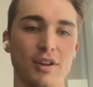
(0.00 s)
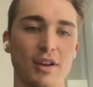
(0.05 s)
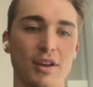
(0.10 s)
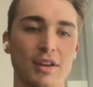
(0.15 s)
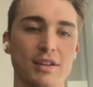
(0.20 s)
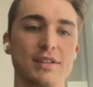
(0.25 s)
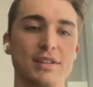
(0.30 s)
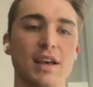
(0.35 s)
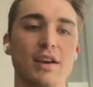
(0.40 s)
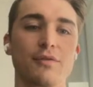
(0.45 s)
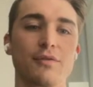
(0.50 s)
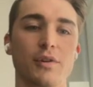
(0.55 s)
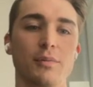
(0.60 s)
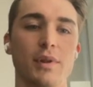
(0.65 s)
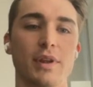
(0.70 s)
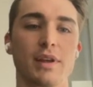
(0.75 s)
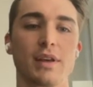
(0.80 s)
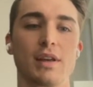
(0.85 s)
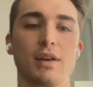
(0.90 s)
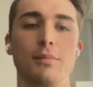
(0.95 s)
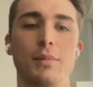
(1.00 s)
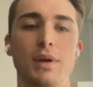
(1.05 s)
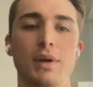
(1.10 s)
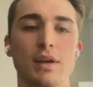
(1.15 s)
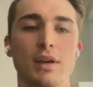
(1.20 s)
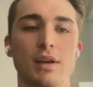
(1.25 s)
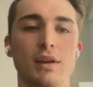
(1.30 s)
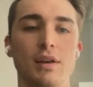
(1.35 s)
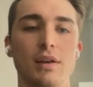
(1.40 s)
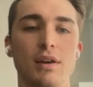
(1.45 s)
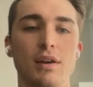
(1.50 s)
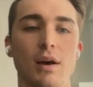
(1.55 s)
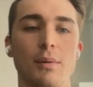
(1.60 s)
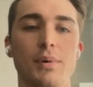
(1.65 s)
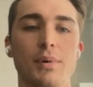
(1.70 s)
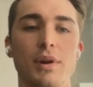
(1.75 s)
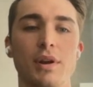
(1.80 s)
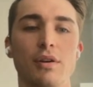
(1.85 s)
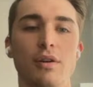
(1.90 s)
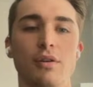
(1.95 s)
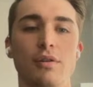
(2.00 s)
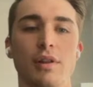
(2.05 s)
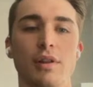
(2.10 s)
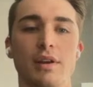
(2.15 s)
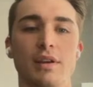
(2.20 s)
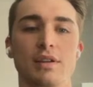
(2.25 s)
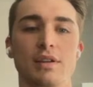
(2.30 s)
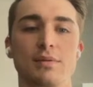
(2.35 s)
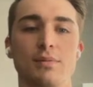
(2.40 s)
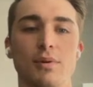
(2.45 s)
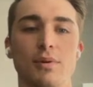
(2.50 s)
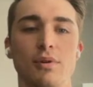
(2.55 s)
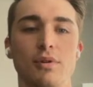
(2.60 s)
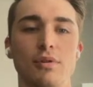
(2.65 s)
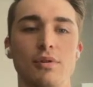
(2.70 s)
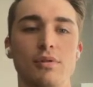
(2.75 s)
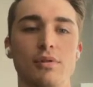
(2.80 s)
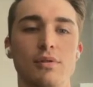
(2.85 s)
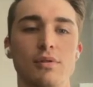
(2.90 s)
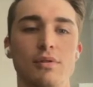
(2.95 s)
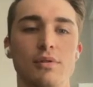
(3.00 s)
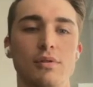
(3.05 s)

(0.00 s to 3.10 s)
Is that from like a big company or like a small?